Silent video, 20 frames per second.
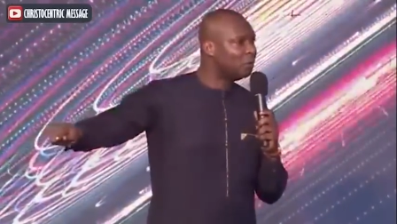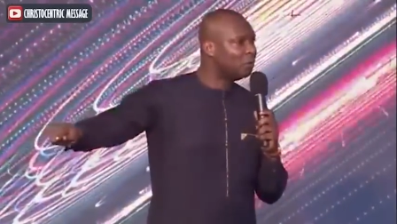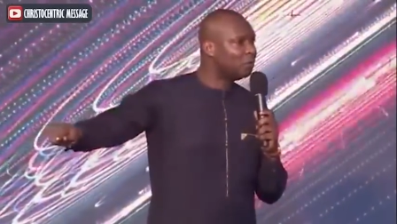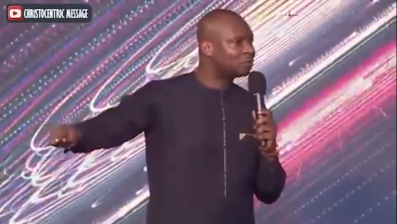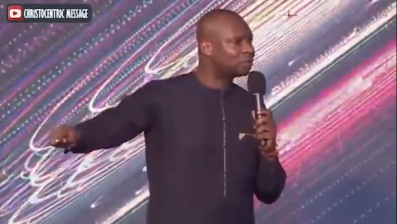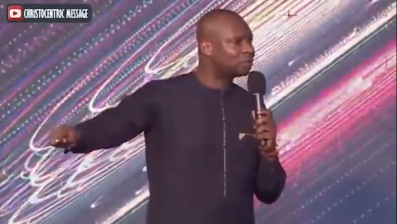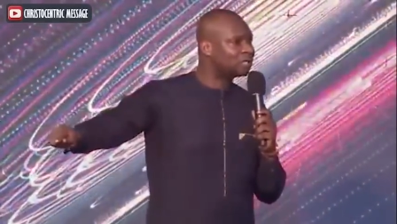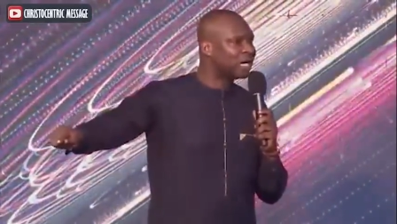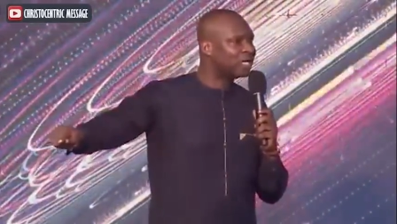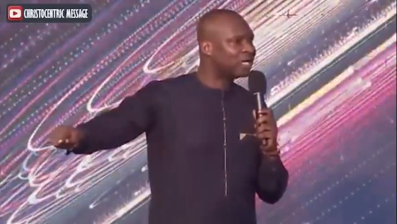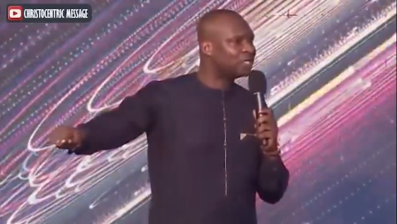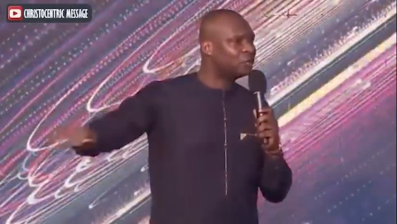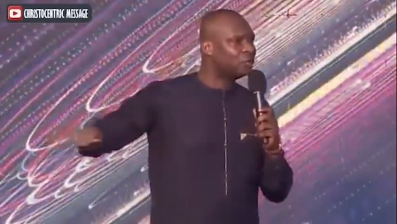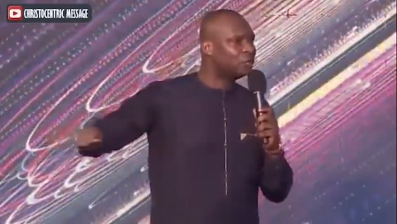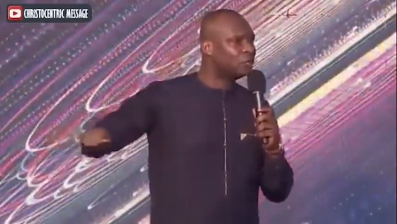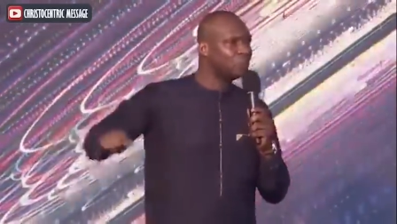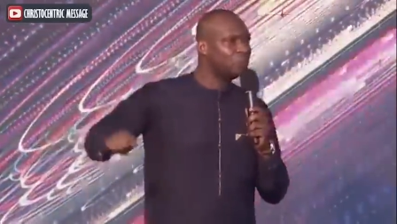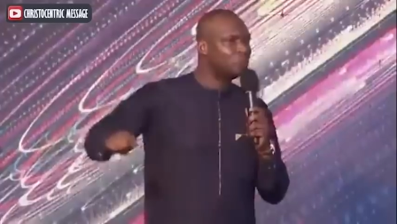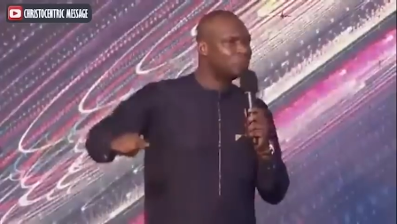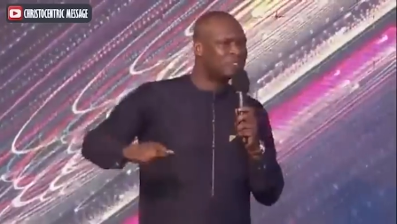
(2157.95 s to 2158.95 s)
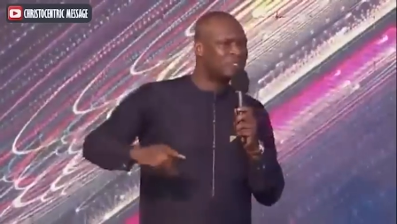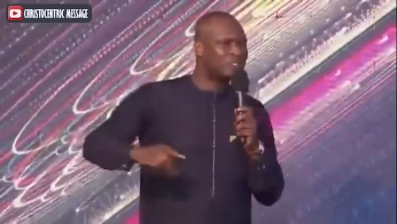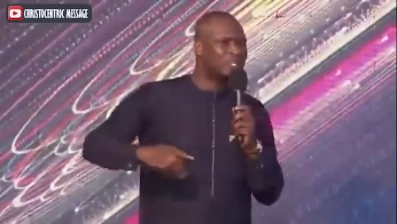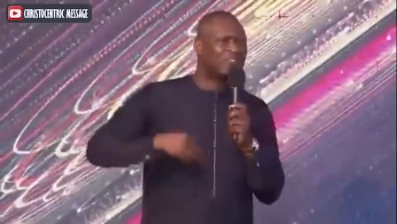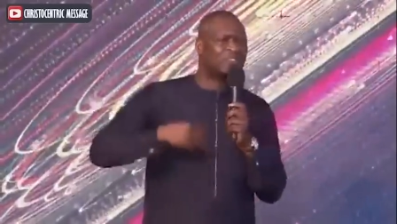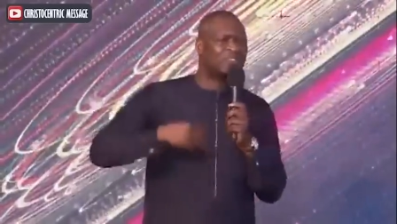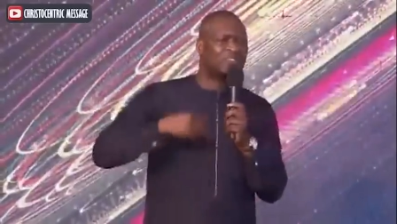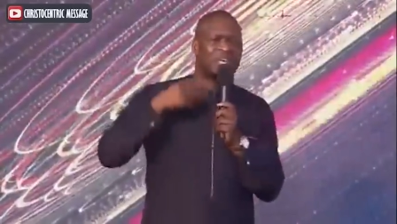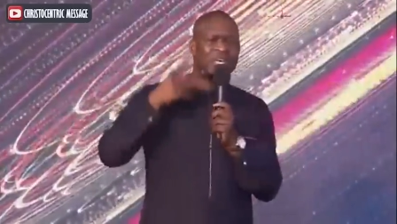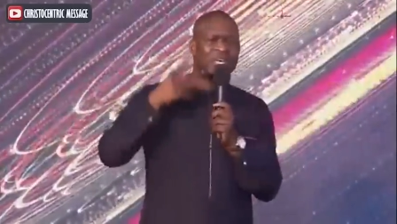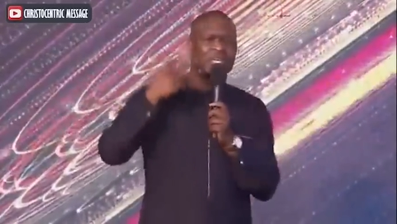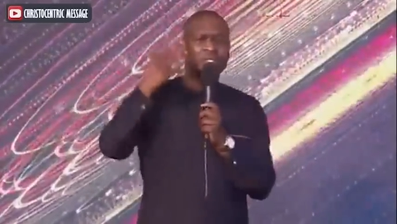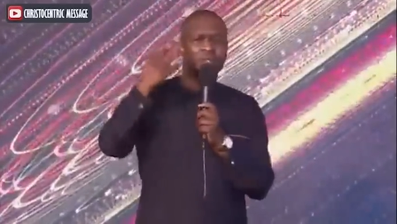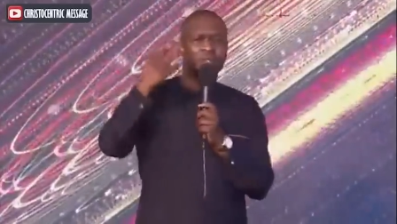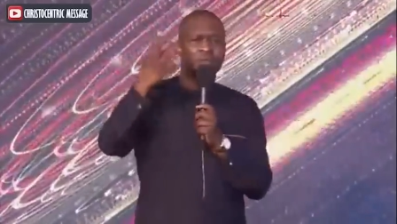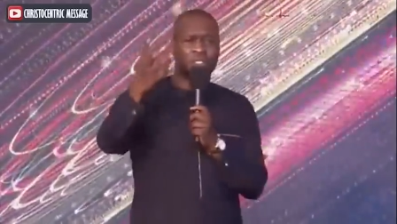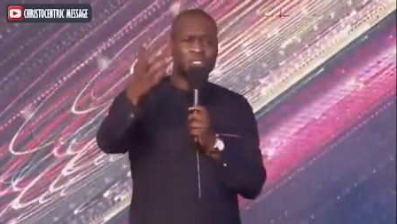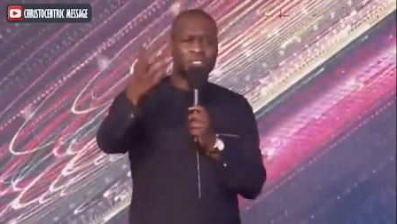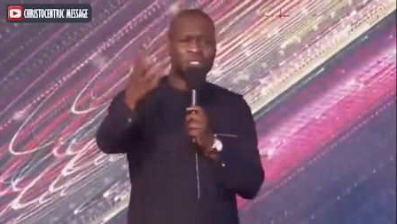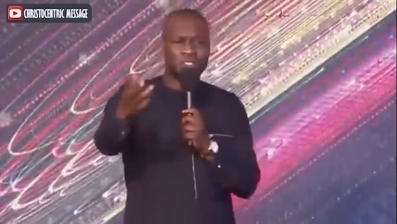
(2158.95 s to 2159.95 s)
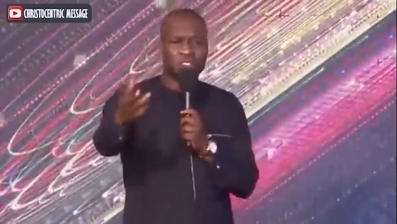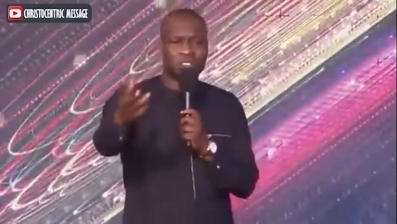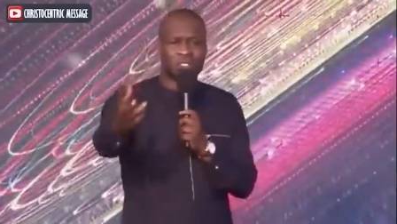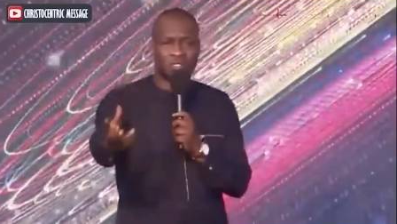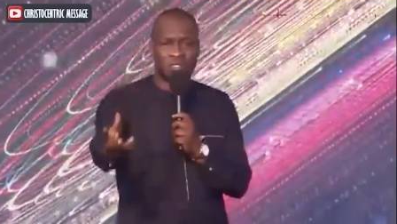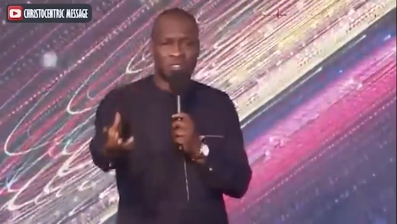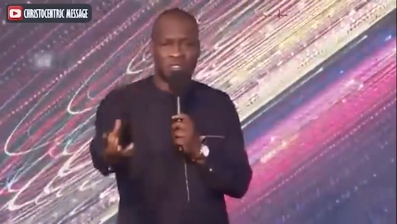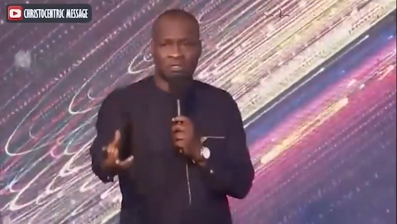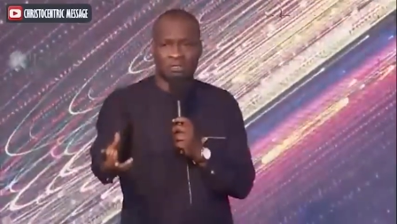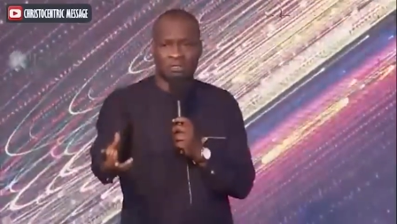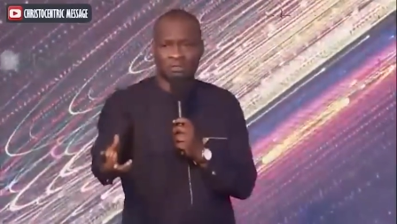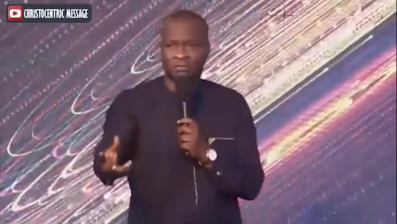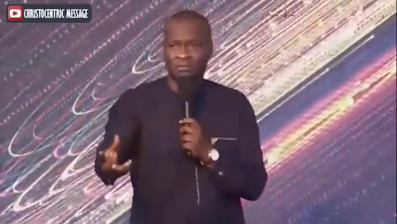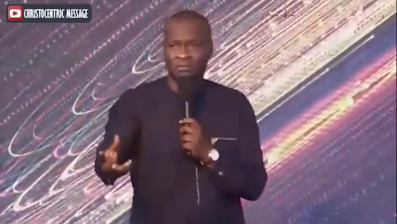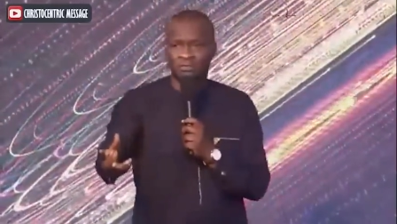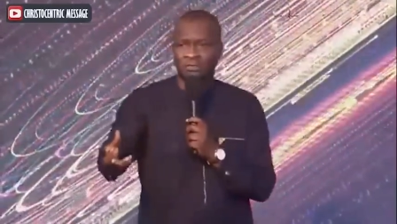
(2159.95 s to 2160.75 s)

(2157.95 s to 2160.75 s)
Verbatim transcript: but can you say, thank you, Jesus?